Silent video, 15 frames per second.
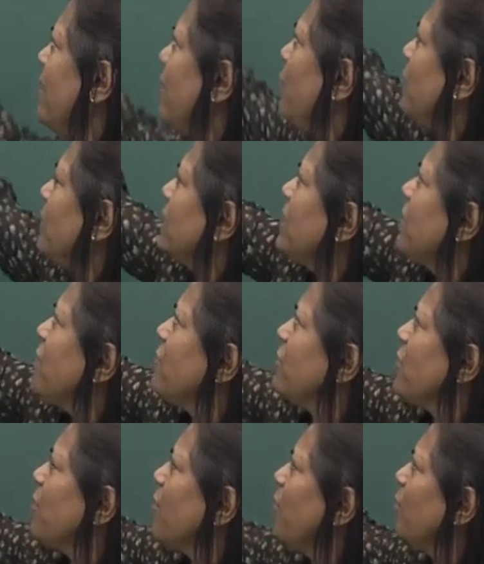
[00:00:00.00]
will give you
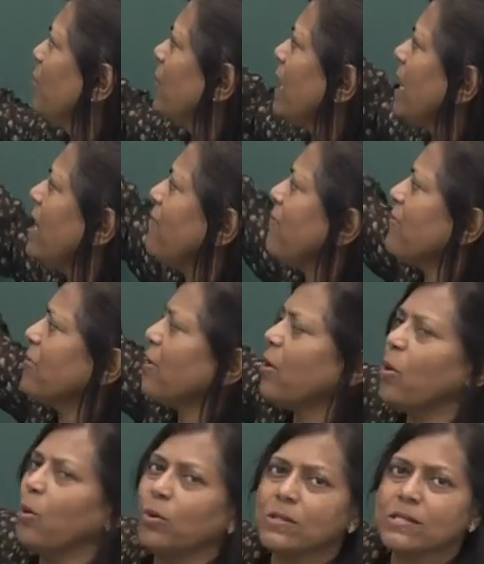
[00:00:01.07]
the whole area of the
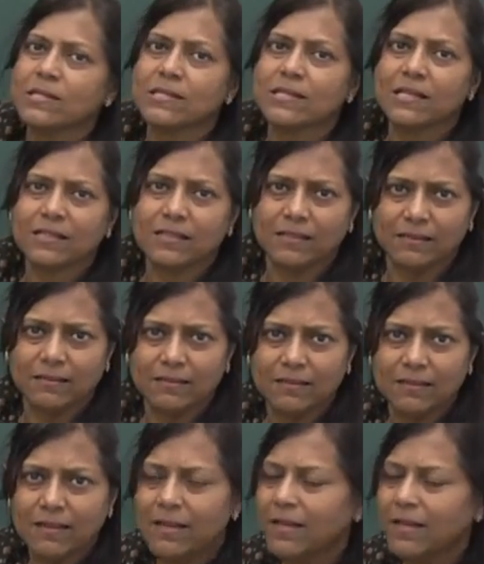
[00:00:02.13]
whole circle.